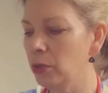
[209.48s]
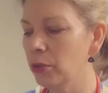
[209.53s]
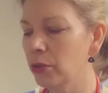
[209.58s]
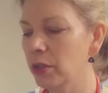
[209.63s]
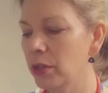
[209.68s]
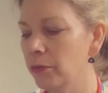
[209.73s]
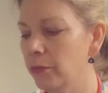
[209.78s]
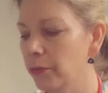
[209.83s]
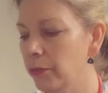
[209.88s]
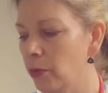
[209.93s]

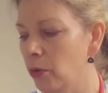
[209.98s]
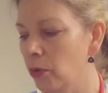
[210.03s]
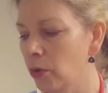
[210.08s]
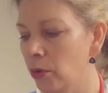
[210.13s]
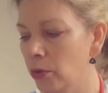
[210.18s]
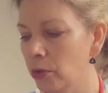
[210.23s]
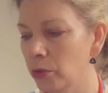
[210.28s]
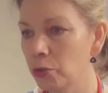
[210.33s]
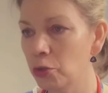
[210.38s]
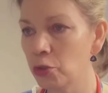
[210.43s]
looking
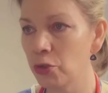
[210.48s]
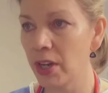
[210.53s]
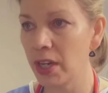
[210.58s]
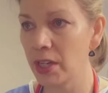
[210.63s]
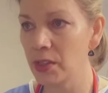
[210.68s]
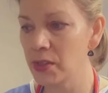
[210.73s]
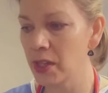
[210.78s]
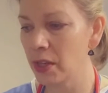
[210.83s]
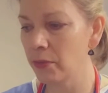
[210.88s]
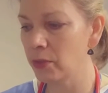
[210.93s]
for
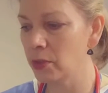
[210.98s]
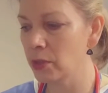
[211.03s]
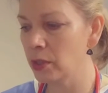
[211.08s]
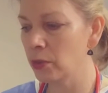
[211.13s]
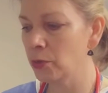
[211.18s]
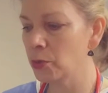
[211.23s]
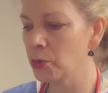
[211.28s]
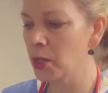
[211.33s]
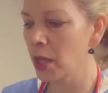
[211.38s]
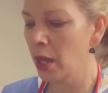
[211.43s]
trace
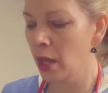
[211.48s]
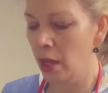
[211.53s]
evidence